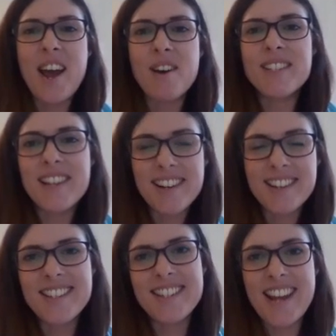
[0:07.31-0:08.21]
our
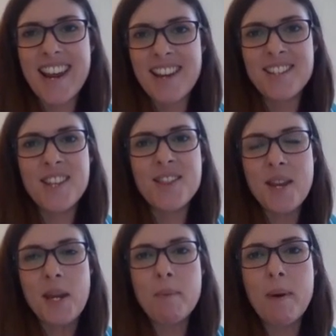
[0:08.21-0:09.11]
task today is to
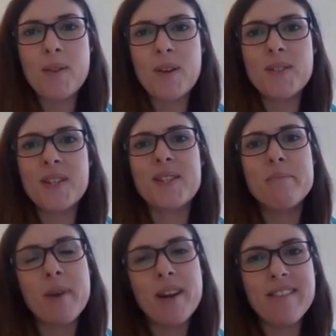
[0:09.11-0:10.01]
think about those
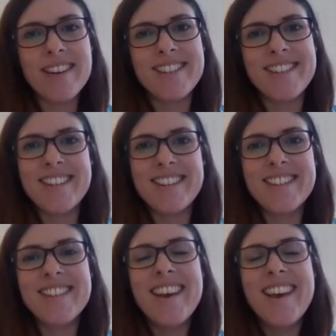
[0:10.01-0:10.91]

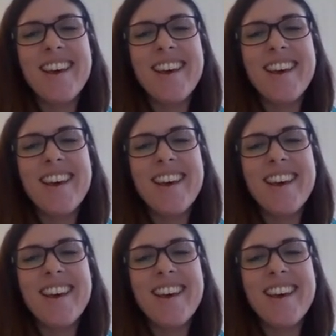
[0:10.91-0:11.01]
experiences